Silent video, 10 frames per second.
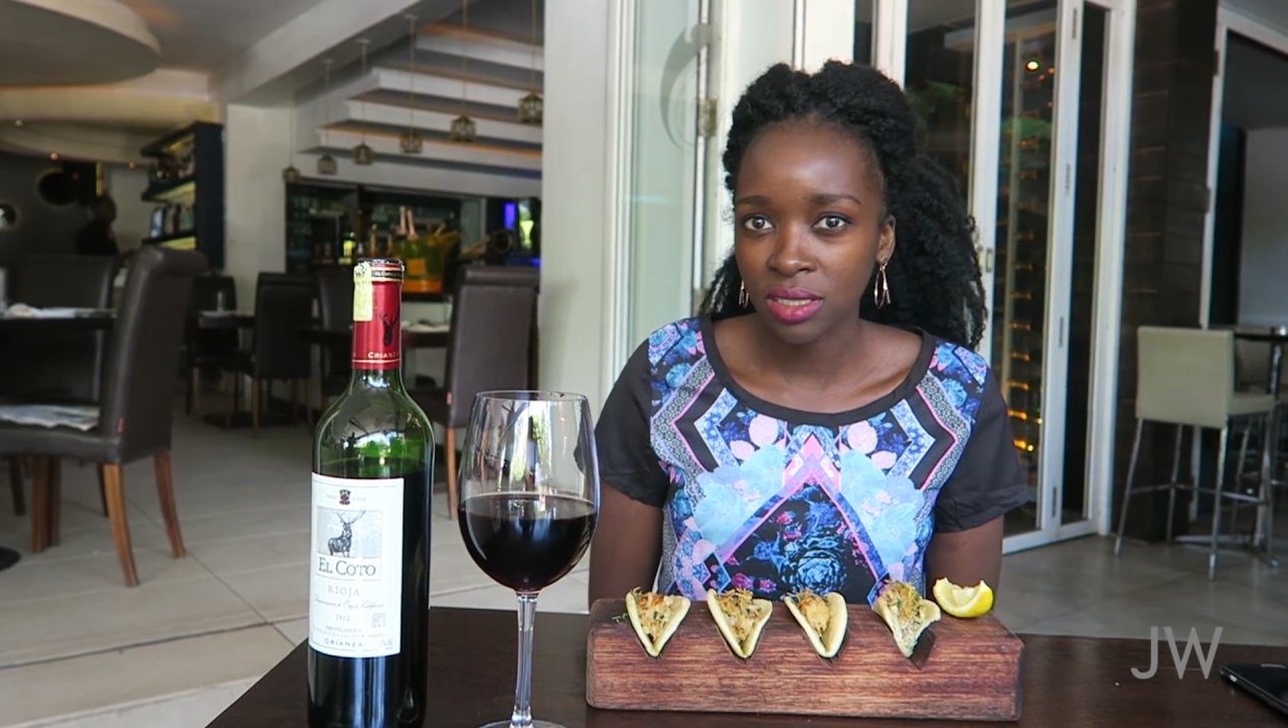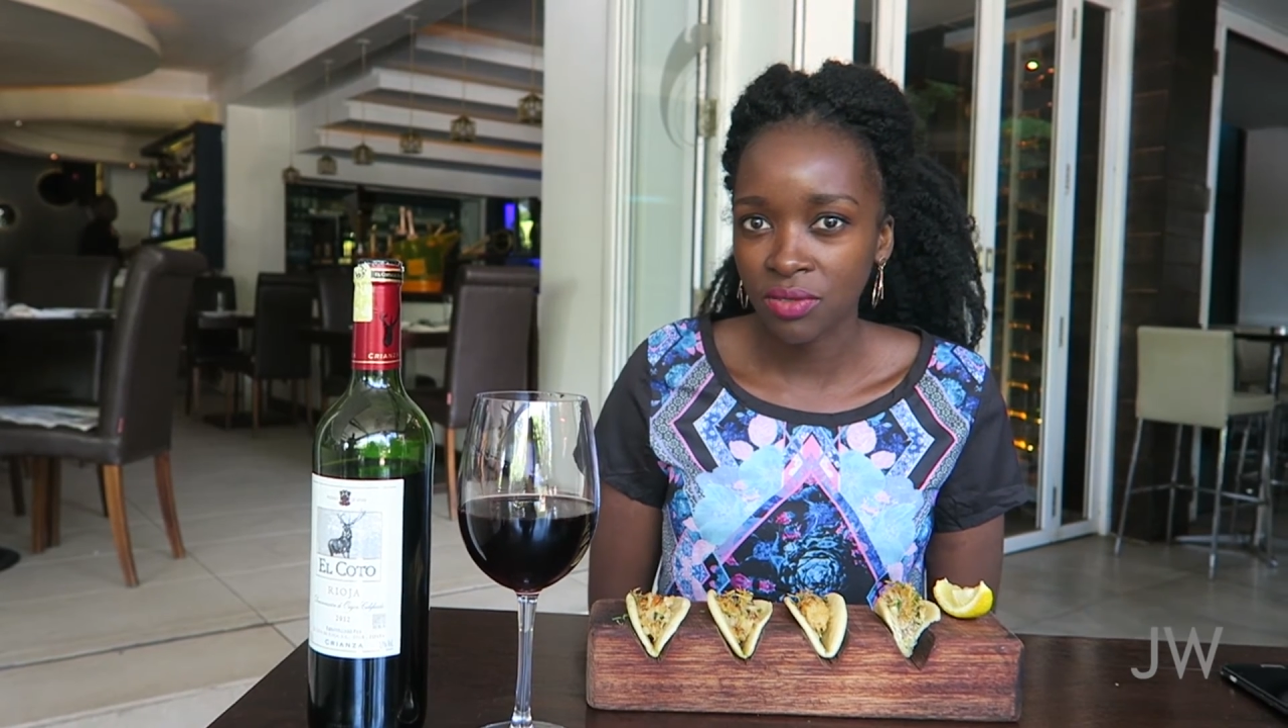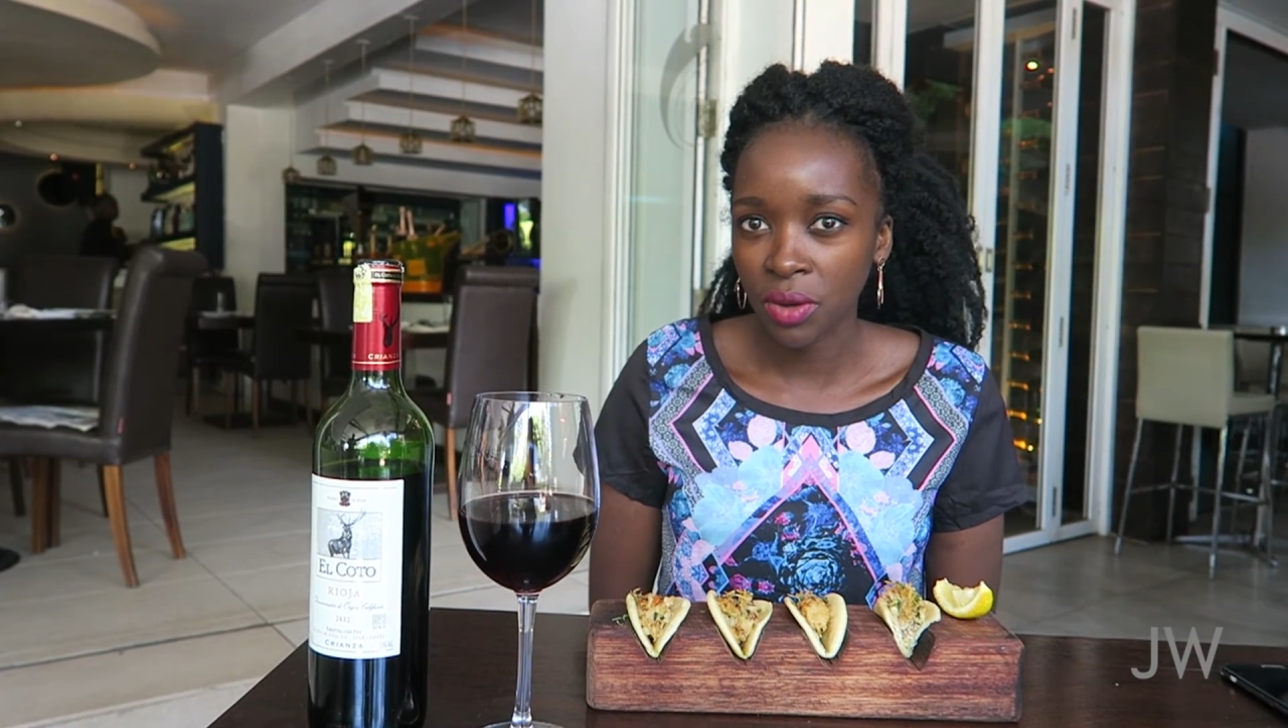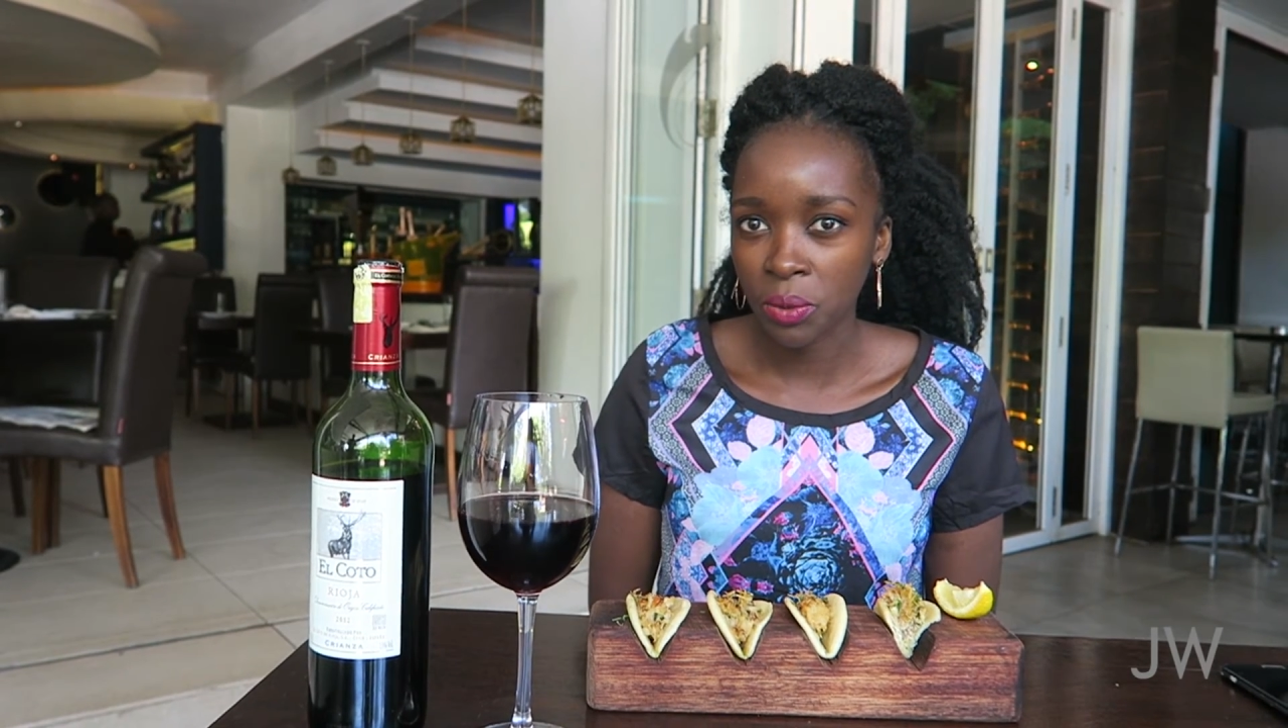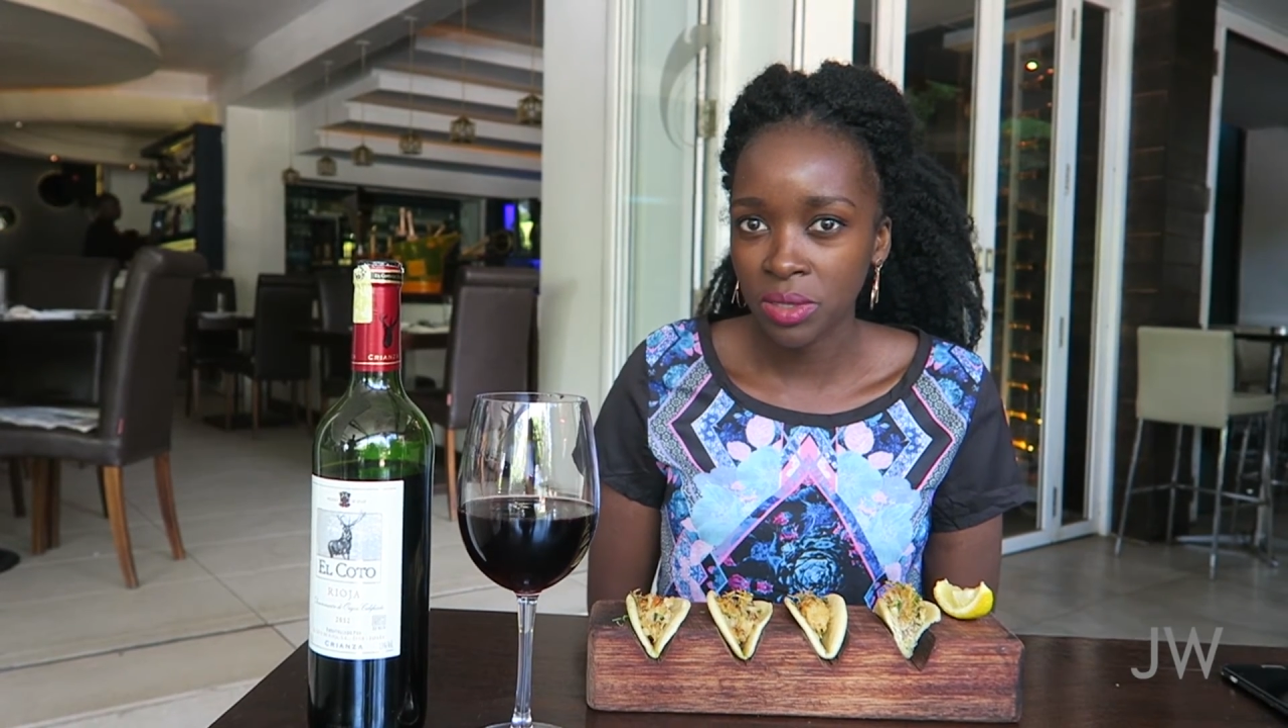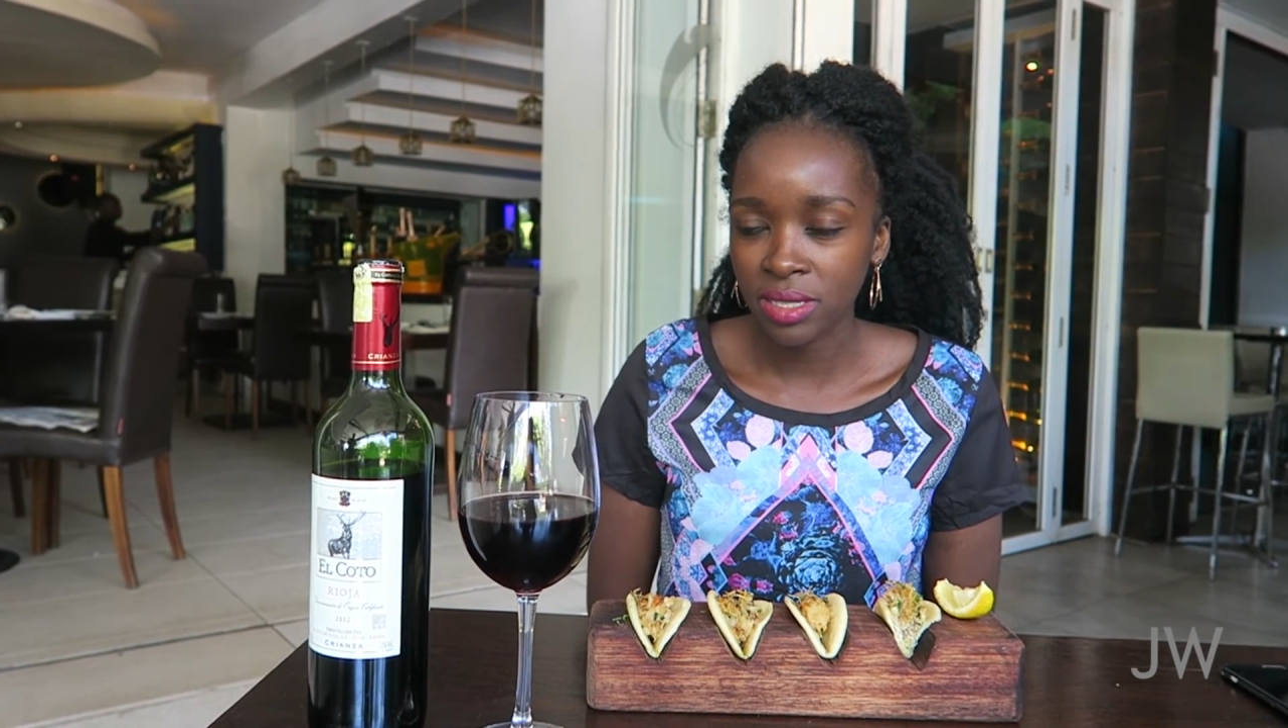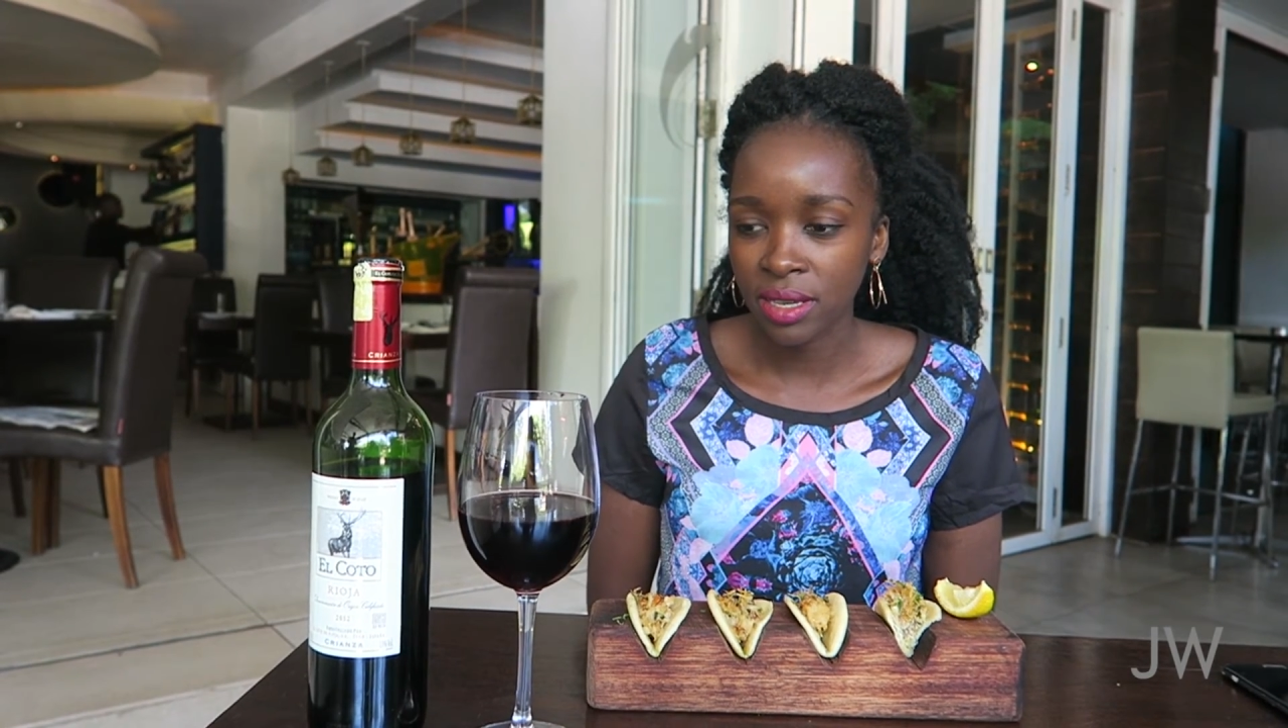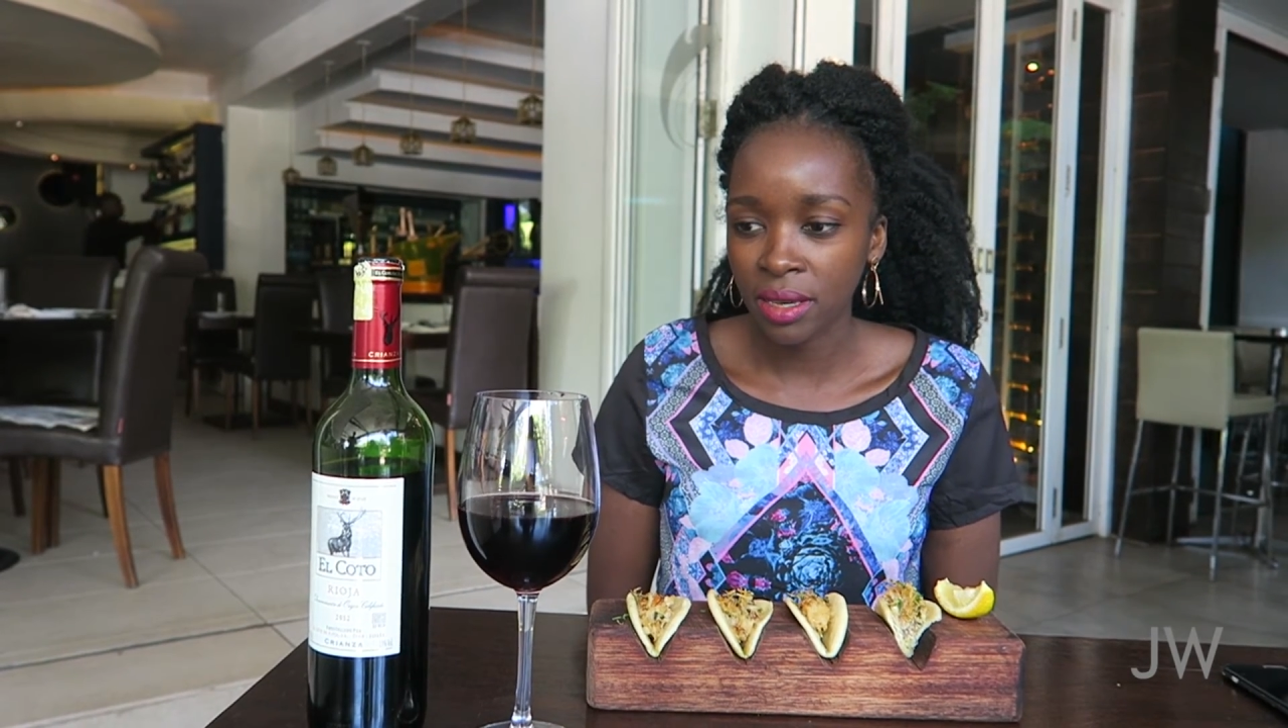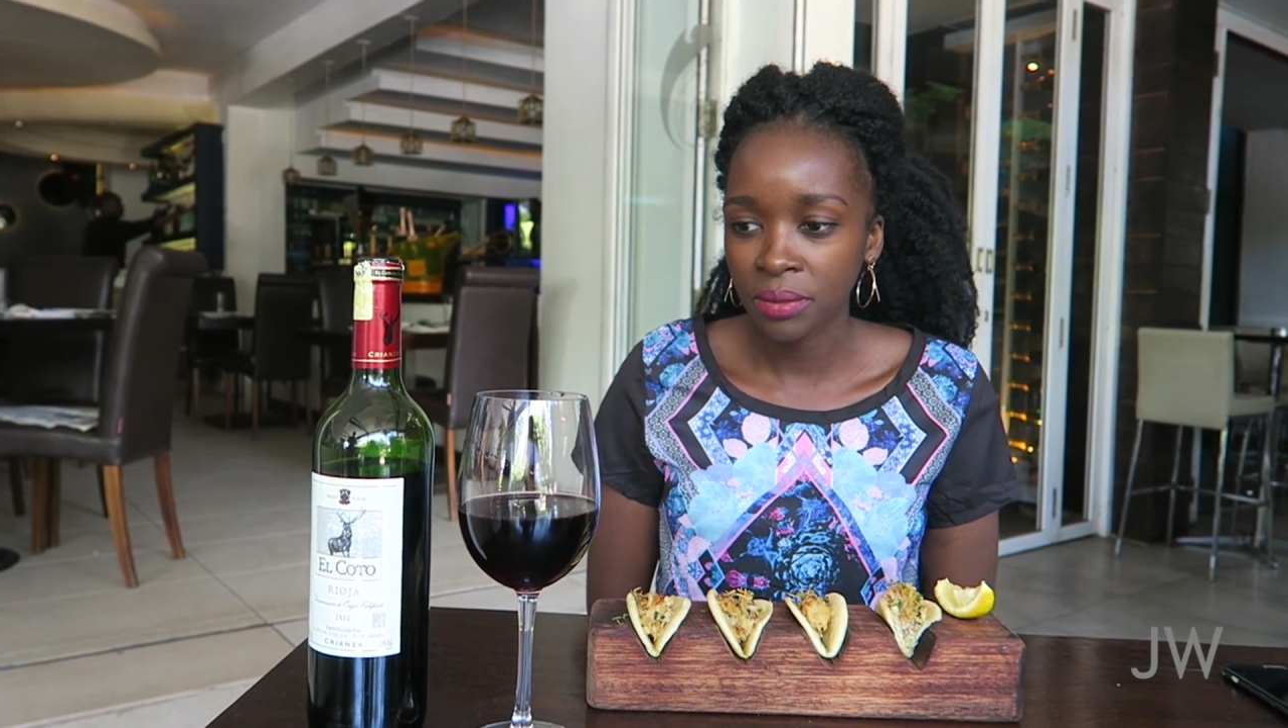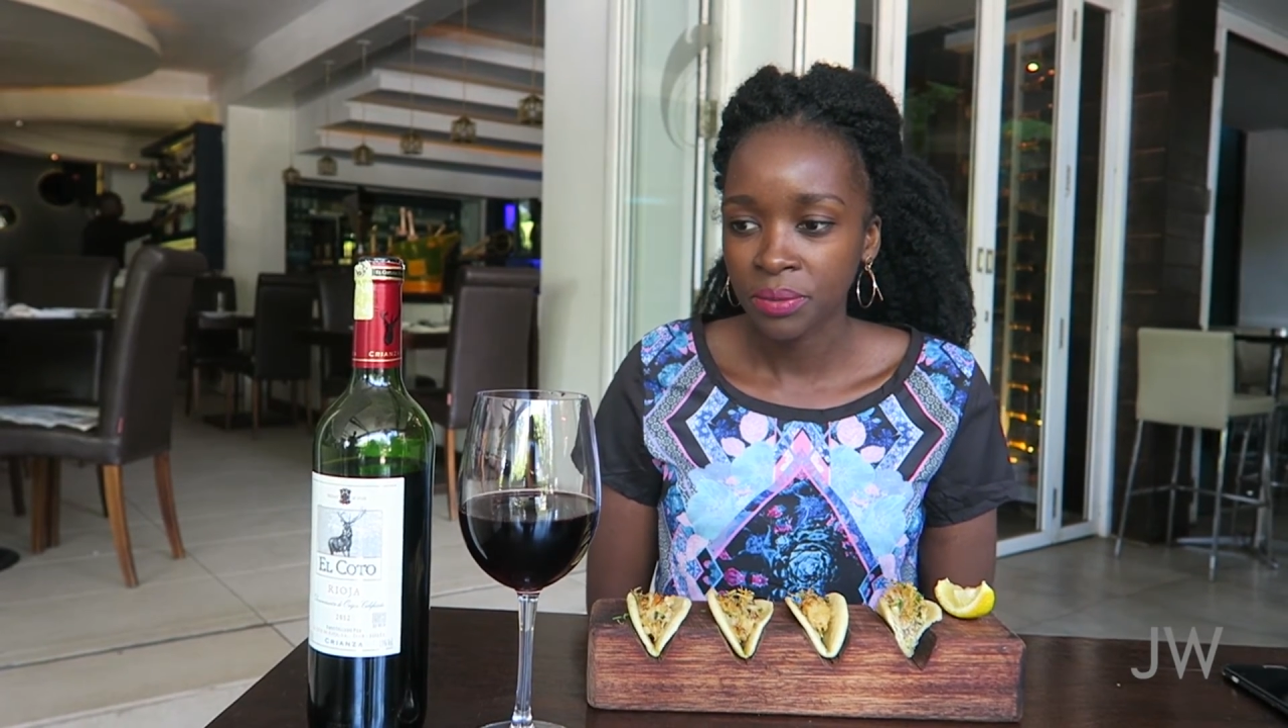if I would say.